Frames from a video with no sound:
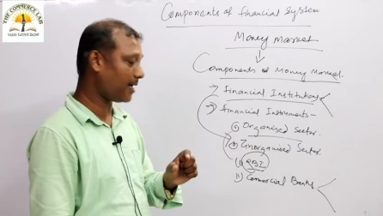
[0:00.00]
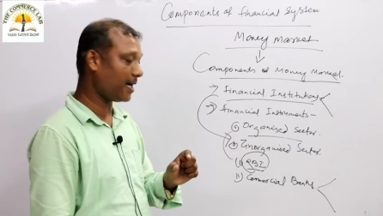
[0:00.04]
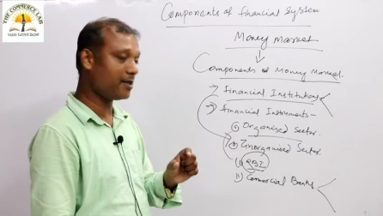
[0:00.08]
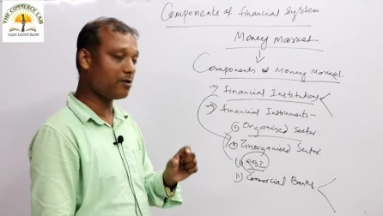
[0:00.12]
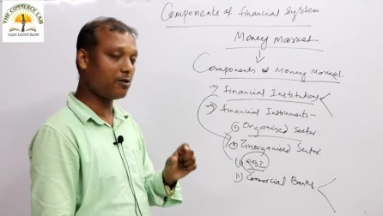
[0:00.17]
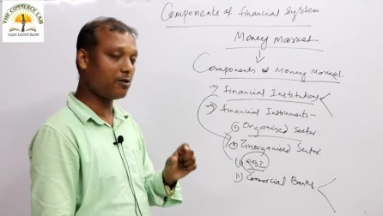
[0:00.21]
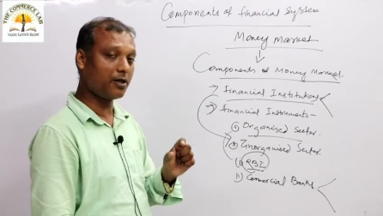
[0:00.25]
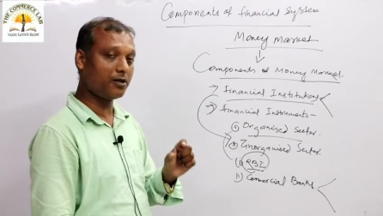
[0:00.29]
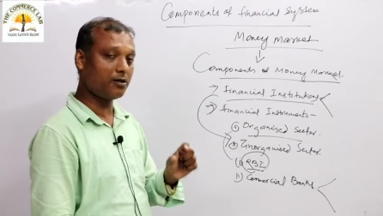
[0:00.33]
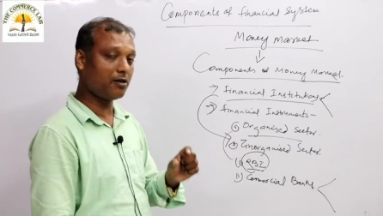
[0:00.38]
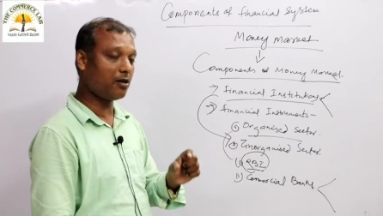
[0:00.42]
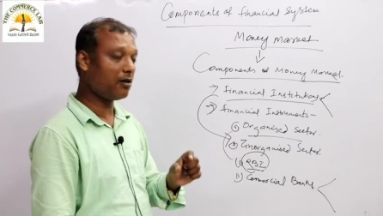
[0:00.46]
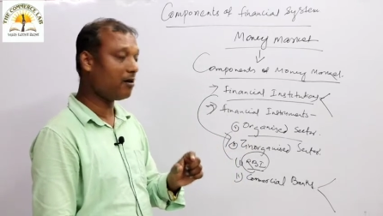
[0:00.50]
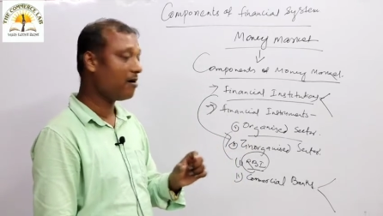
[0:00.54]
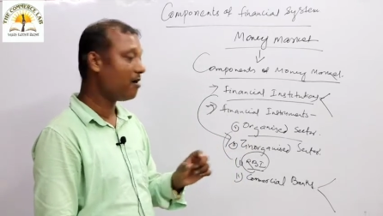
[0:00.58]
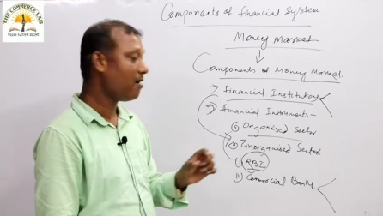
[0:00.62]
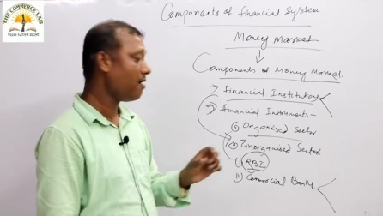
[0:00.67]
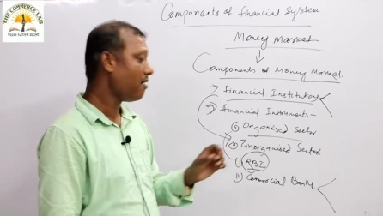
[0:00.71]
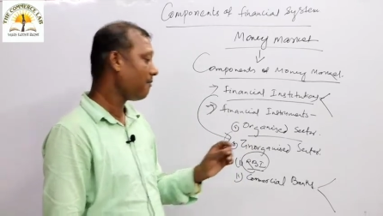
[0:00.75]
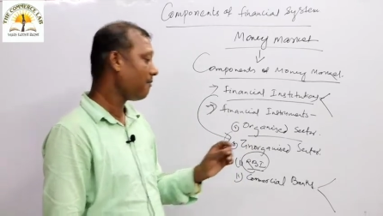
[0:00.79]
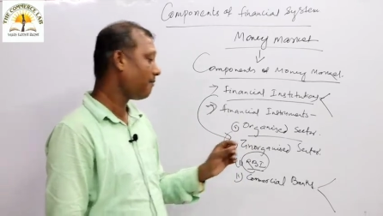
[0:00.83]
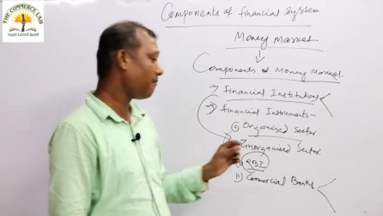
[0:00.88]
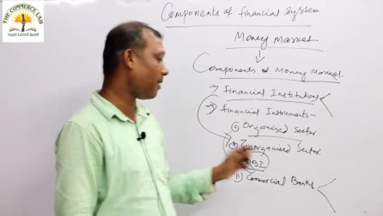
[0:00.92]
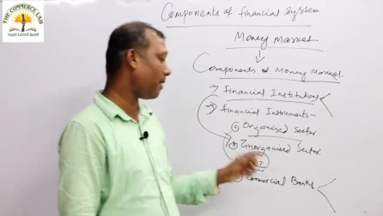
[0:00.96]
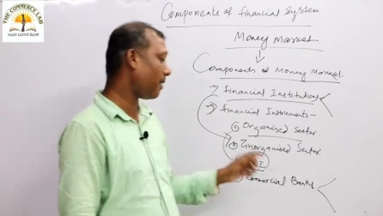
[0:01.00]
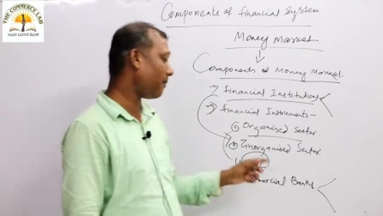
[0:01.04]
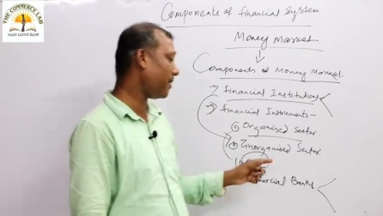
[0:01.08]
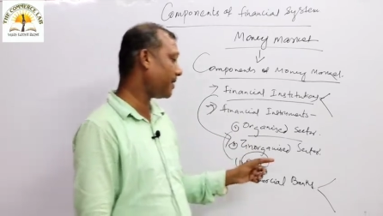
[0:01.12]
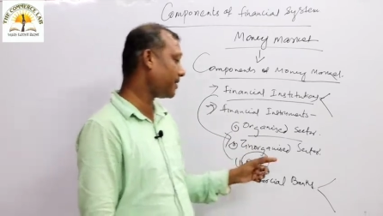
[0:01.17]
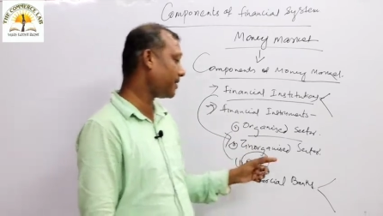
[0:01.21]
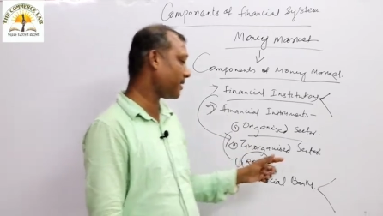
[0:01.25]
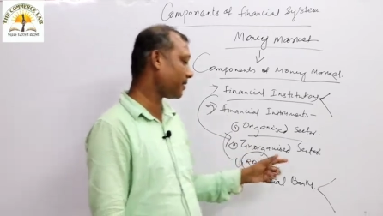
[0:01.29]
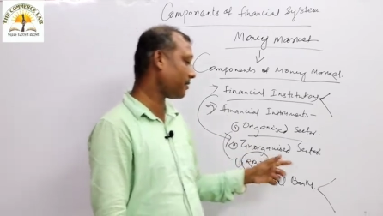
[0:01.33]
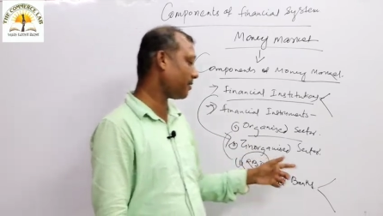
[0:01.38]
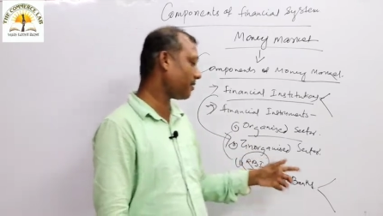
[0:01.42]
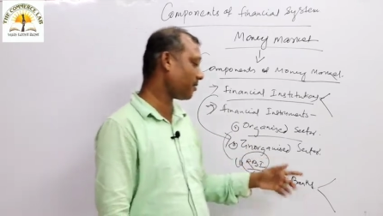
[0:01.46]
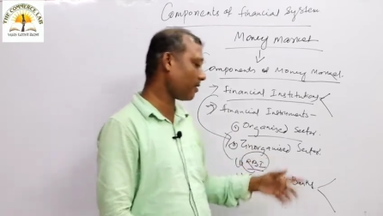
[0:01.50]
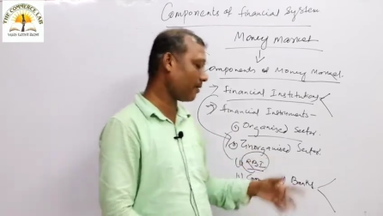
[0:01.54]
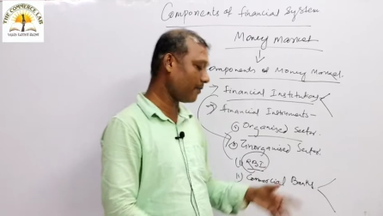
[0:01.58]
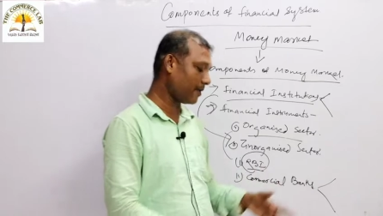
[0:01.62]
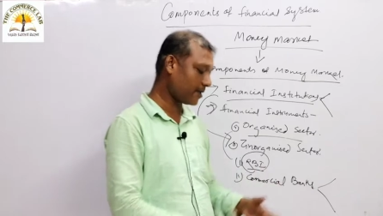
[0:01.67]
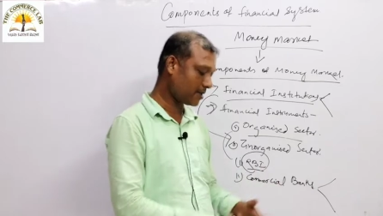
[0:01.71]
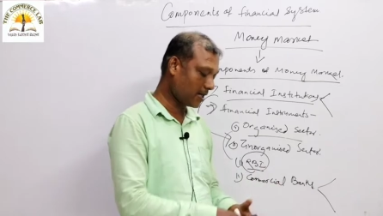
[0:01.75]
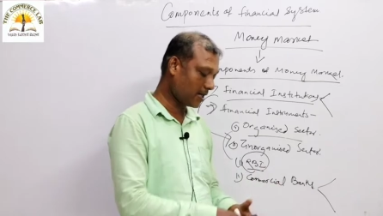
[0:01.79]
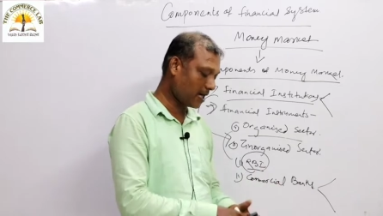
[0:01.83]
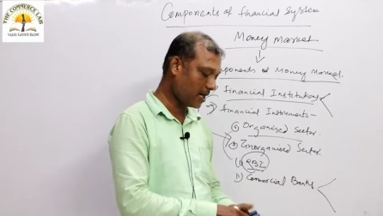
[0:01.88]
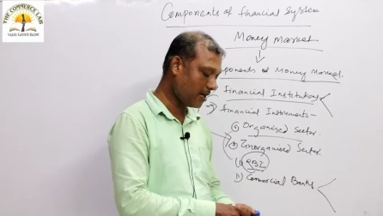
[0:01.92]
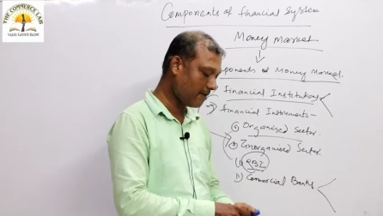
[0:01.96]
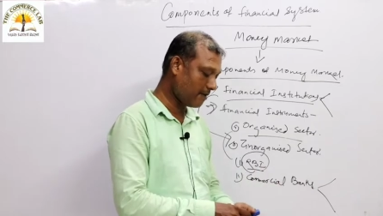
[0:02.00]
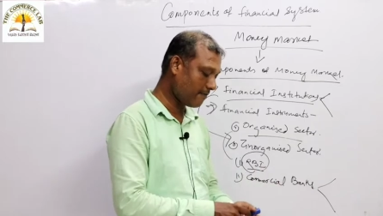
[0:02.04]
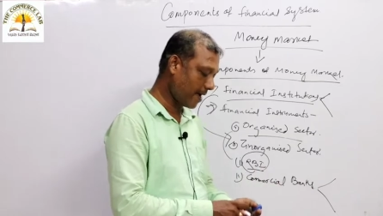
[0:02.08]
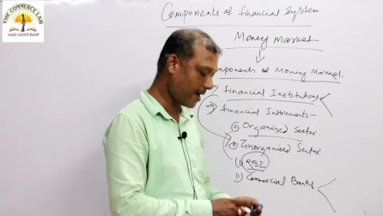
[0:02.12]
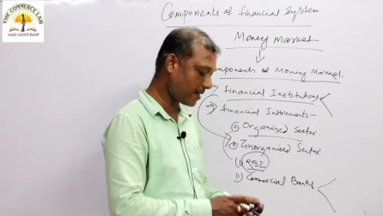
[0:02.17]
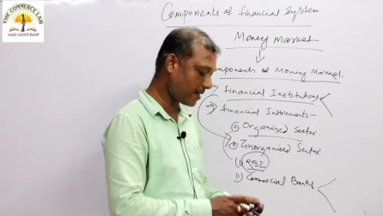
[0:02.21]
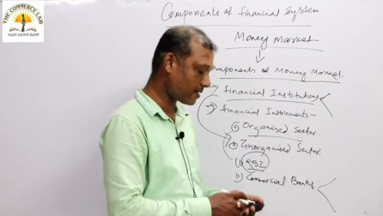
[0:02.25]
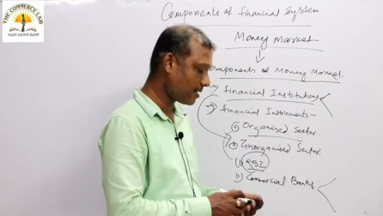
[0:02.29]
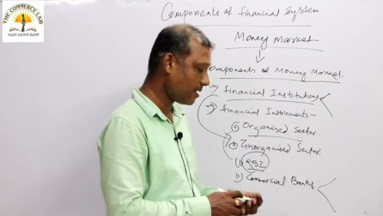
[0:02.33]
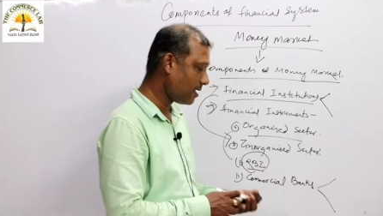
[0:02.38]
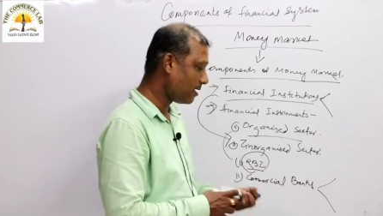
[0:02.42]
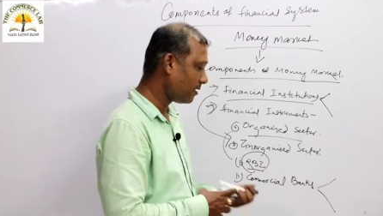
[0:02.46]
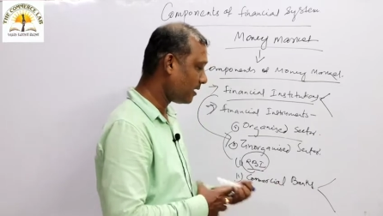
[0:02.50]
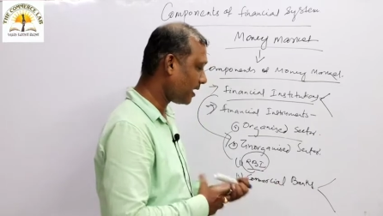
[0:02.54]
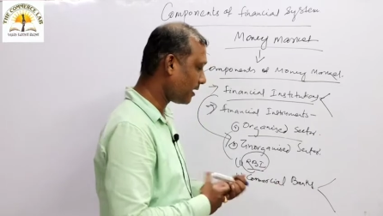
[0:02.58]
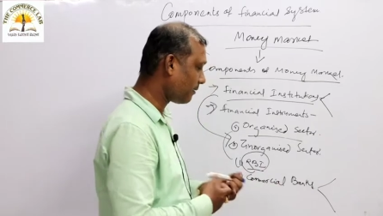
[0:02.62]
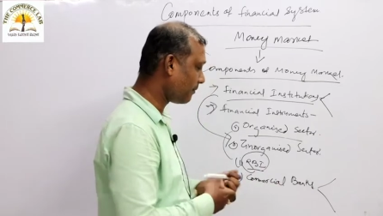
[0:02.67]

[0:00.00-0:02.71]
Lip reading: That is one is your public sector commercial banks.